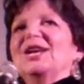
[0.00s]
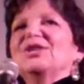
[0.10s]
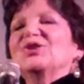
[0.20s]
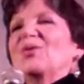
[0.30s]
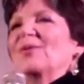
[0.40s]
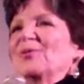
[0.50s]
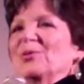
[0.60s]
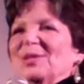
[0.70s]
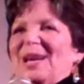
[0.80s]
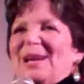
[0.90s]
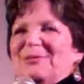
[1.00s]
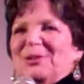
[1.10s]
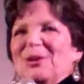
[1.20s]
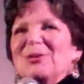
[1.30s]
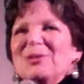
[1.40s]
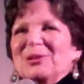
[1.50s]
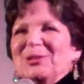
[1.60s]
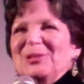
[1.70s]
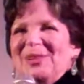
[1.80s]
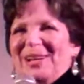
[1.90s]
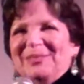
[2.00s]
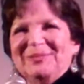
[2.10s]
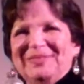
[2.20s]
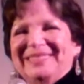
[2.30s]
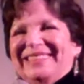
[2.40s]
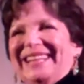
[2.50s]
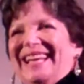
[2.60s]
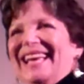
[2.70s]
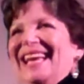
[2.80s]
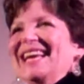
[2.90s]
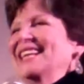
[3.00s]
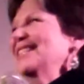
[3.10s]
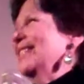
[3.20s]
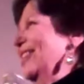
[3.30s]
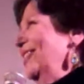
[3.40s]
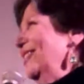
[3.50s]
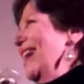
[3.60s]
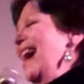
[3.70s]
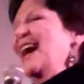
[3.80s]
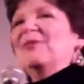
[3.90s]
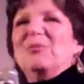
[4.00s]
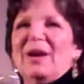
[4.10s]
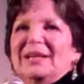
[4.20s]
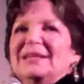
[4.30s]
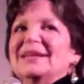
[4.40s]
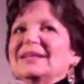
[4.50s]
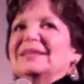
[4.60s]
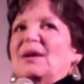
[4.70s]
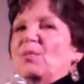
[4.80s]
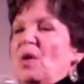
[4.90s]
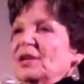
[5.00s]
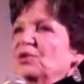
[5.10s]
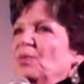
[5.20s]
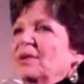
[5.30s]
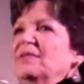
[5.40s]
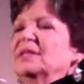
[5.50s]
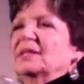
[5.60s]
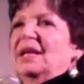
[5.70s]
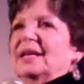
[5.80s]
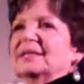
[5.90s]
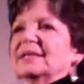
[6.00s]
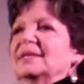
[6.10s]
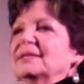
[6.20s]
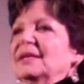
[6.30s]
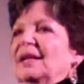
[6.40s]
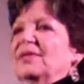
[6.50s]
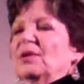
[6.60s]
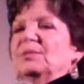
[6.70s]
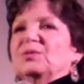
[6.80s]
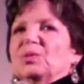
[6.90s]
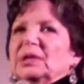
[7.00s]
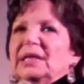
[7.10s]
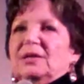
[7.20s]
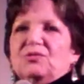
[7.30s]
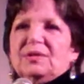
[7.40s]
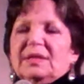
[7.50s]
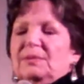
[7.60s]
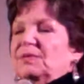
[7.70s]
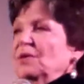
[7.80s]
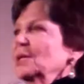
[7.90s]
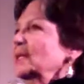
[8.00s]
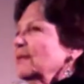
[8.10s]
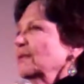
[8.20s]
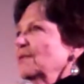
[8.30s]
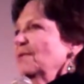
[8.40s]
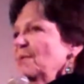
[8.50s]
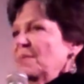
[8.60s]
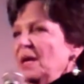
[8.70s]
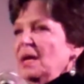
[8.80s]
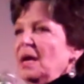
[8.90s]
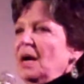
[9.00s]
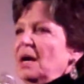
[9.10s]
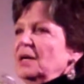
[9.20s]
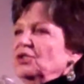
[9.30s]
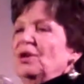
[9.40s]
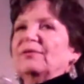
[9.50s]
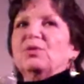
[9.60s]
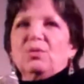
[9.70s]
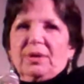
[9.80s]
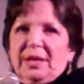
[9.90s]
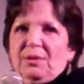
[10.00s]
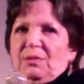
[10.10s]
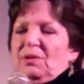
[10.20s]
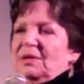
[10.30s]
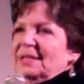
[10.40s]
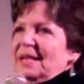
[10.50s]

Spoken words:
So, of course, I have to go there, don't I? So I went and I watched one of his classes, and I thought it was really interesting. It was very different from Jeff Corey here in Los